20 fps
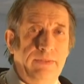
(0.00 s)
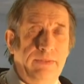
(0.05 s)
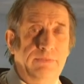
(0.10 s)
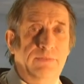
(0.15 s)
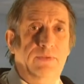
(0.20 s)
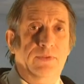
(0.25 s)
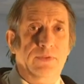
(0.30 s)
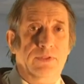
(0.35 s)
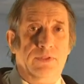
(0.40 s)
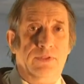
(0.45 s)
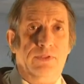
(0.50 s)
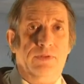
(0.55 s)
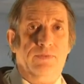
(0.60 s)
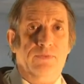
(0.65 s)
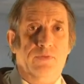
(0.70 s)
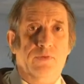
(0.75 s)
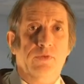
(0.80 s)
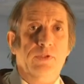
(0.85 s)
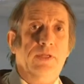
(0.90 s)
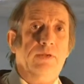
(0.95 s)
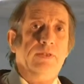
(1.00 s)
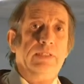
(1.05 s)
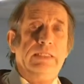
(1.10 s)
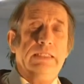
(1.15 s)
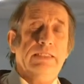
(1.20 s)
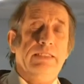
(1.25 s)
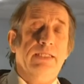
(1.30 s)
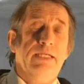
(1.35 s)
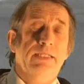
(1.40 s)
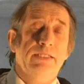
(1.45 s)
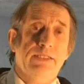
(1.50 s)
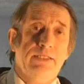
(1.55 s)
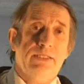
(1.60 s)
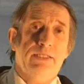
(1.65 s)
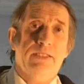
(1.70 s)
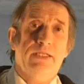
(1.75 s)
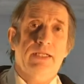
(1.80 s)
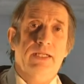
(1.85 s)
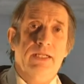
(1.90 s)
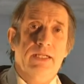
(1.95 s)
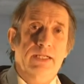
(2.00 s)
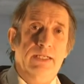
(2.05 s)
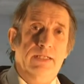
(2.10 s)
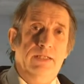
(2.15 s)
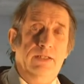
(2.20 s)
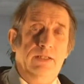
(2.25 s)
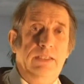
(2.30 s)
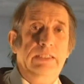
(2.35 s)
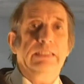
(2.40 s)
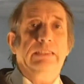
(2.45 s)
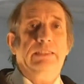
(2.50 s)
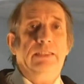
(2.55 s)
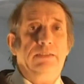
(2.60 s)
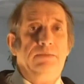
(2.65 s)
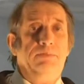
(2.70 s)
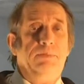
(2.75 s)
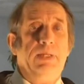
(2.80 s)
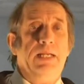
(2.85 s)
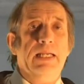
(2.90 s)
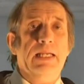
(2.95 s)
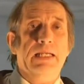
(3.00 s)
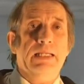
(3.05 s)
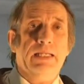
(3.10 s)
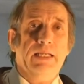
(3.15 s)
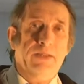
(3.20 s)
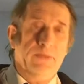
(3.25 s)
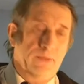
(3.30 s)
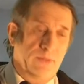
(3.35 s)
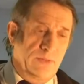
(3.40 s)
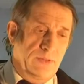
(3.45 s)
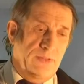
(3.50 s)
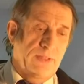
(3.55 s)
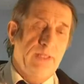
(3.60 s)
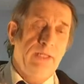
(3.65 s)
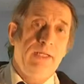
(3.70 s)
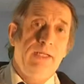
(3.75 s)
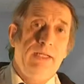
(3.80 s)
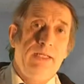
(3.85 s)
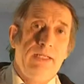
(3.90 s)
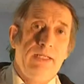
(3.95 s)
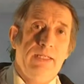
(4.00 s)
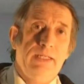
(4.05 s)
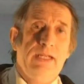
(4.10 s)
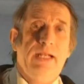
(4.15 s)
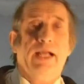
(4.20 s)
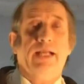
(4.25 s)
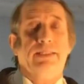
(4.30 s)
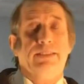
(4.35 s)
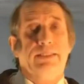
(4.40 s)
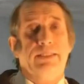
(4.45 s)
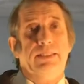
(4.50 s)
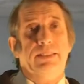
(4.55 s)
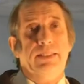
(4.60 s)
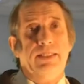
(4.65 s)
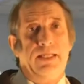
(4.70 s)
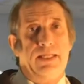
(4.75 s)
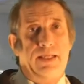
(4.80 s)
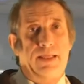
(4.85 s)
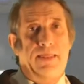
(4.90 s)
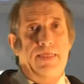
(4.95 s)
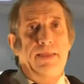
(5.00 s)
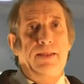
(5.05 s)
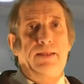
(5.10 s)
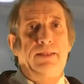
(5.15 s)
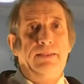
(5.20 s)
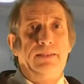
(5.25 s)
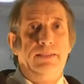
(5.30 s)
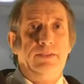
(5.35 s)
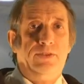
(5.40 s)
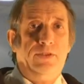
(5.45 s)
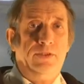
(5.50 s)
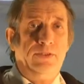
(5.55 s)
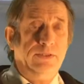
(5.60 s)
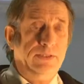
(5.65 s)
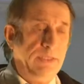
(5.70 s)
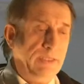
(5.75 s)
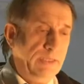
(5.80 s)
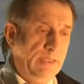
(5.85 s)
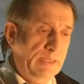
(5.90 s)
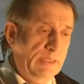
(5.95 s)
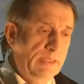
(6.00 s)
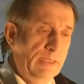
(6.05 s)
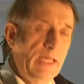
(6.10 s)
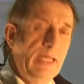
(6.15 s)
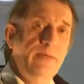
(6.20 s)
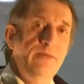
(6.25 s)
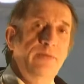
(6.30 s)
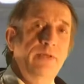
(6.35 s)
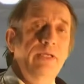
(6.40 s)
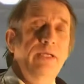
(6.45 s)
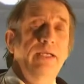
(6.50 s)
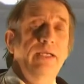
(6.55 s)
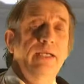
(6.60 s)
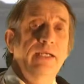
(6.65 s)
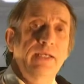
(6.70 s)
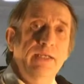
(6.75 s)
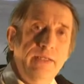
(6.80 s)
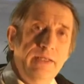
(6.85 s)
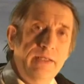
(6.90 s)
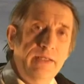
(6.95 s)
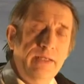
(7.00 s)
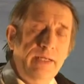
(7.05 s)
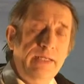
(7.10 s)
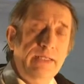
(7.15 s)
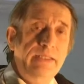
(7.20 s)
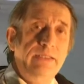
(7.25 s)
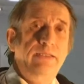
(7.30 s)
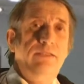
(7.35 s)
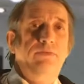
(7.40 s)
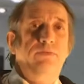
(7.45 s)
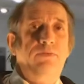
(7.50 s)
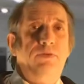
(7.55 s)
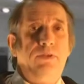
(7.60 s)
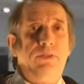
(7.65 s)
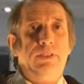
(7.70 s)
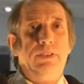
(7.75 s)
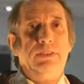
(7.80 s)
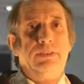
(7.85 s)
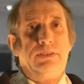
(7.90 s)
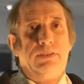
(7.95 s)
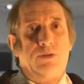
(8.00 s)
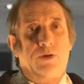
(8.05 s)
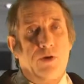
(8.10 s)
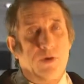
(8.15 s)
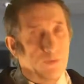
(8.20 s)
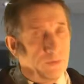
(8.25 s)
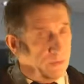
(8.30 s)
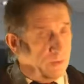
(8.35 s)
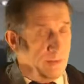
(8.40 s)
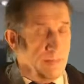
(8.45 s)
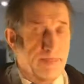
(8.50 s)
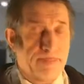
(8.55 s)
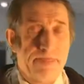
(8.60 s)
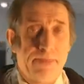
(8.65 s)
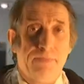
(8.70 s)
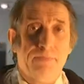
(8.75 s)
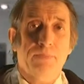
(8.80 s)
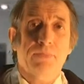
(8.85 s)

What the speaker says: was full of Christians praying or relaxing, discussing Christianity, is gone.